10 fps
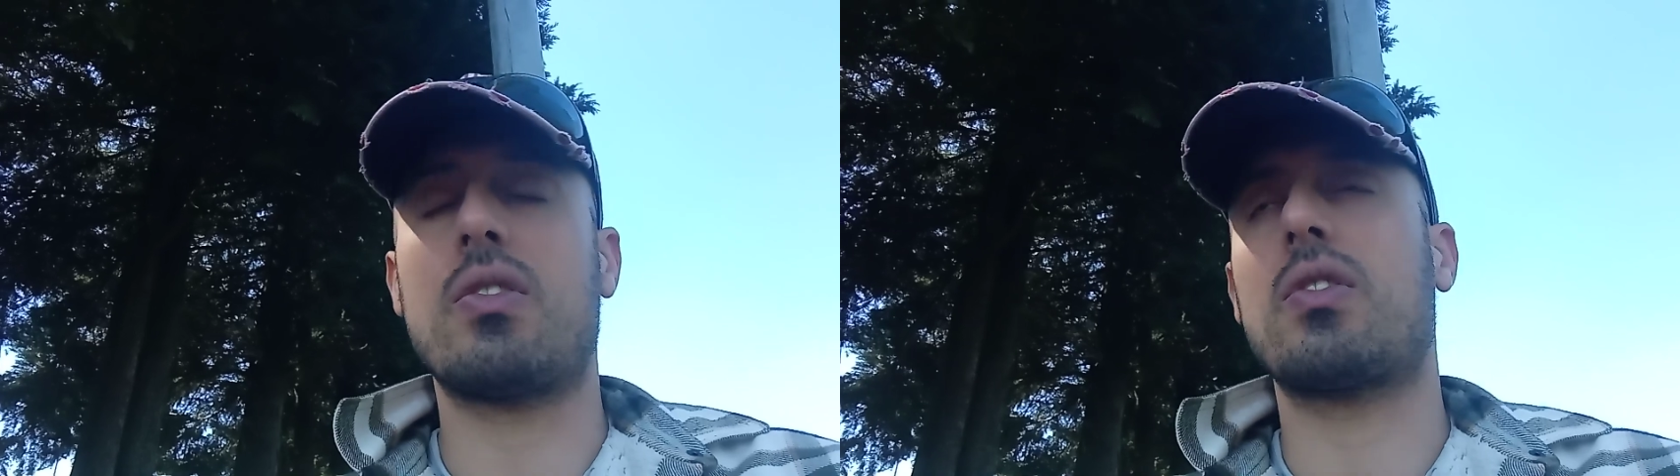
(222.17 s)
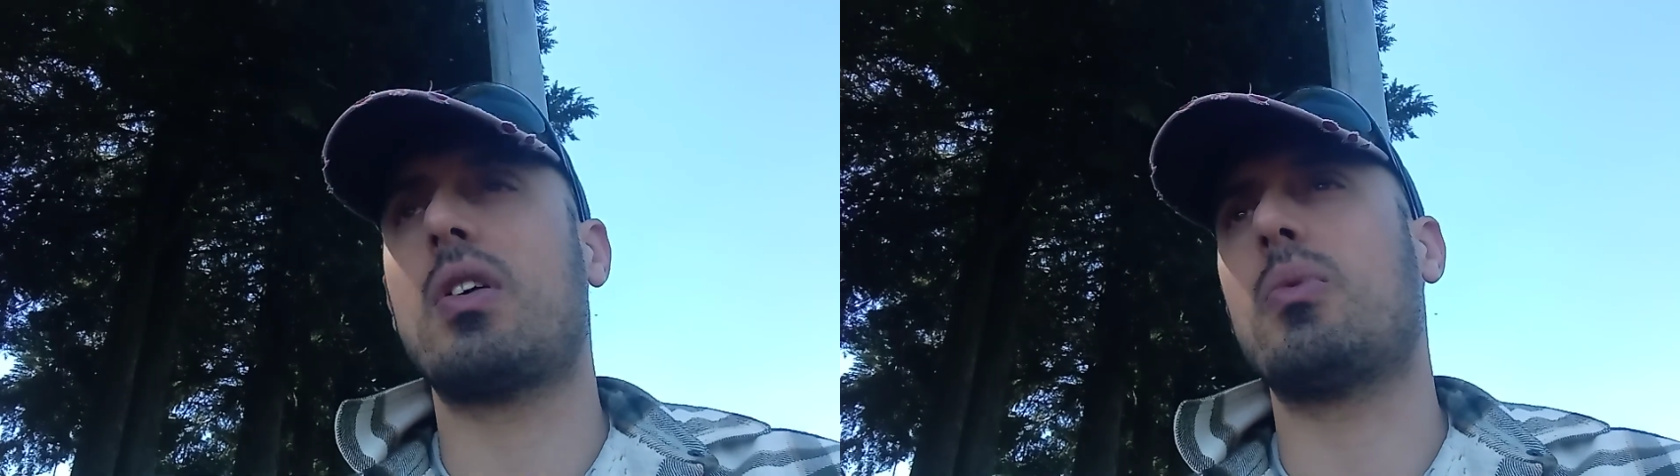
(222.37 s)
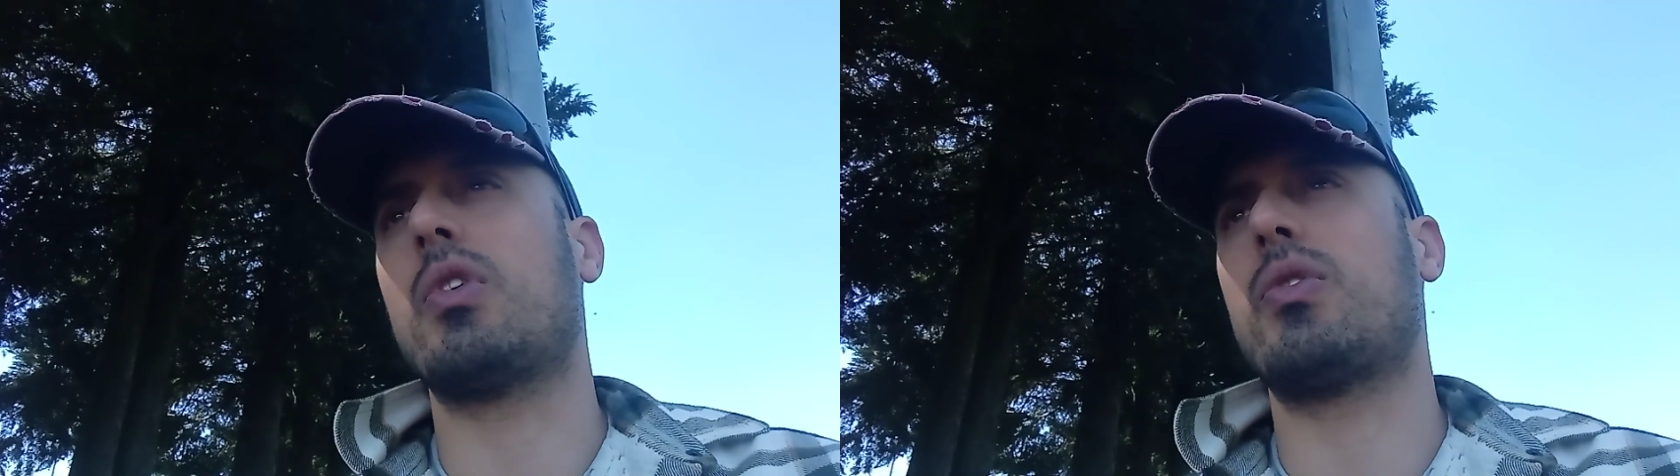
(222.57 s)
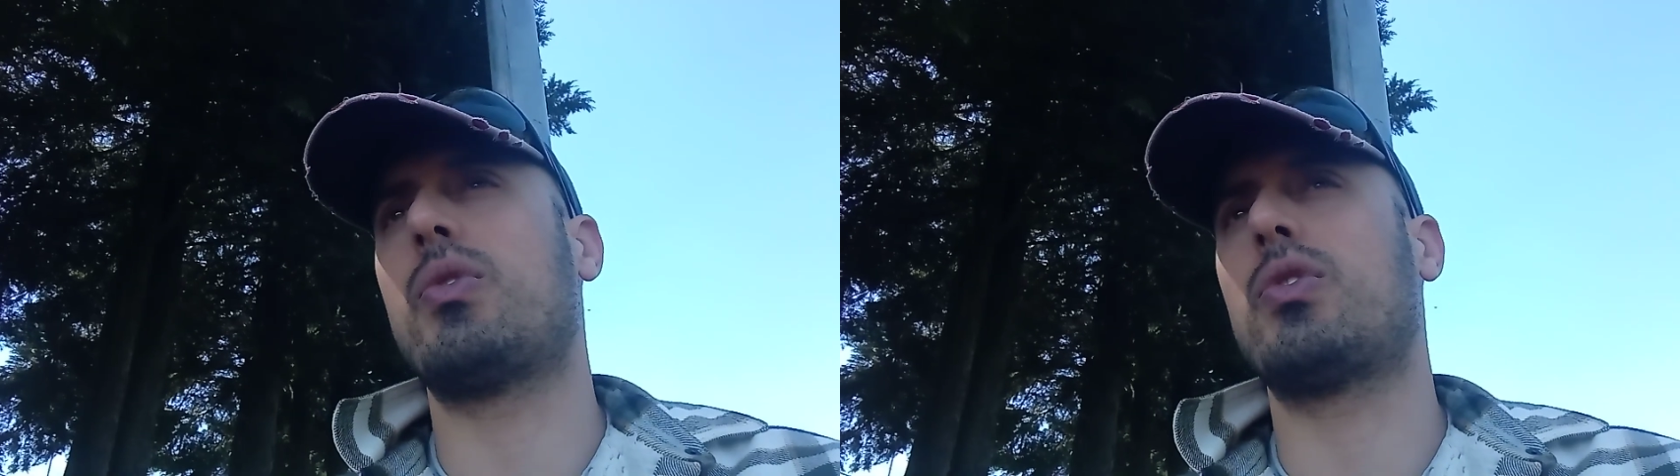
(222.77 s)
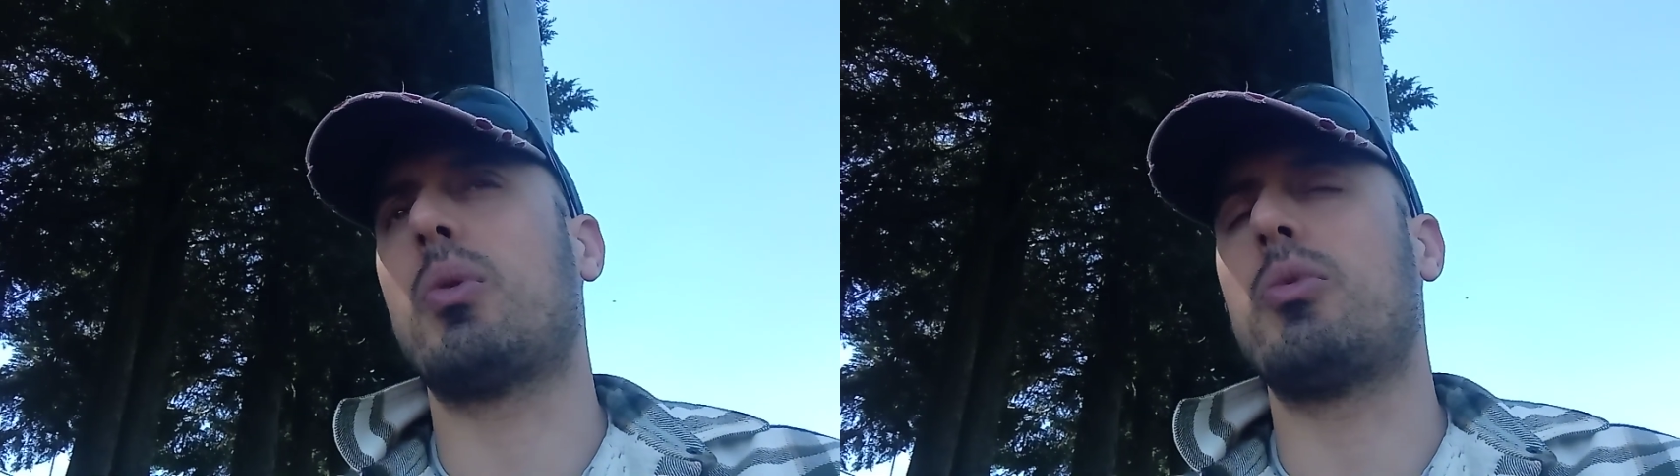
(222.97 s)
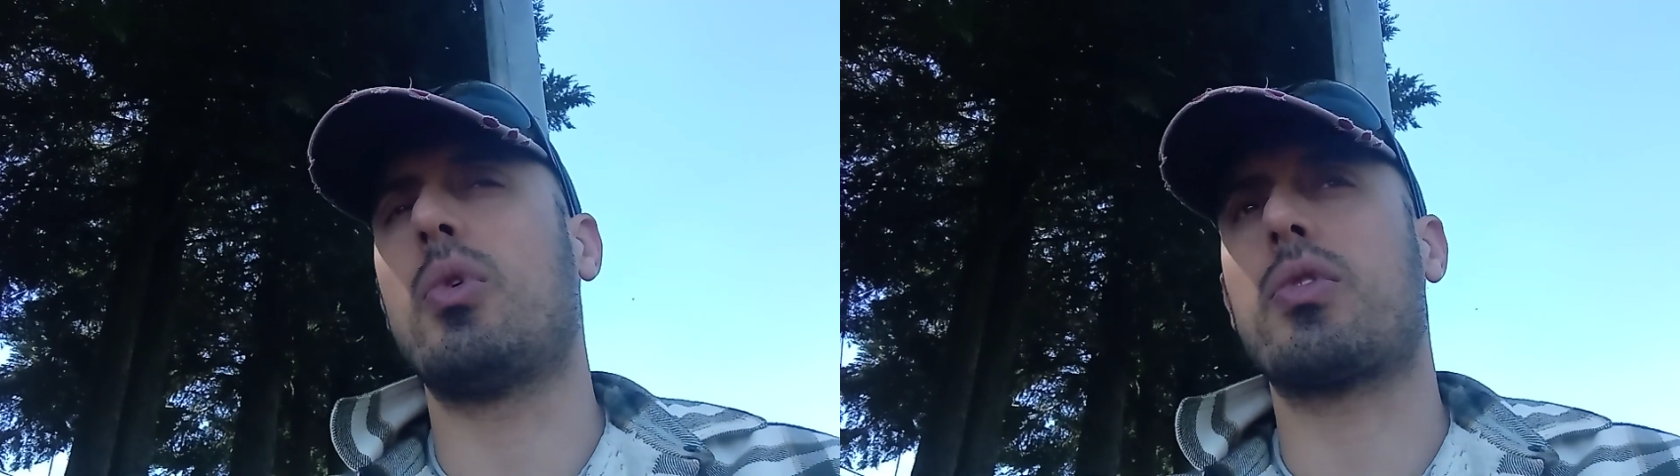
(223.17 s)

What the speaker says: then what's to stop North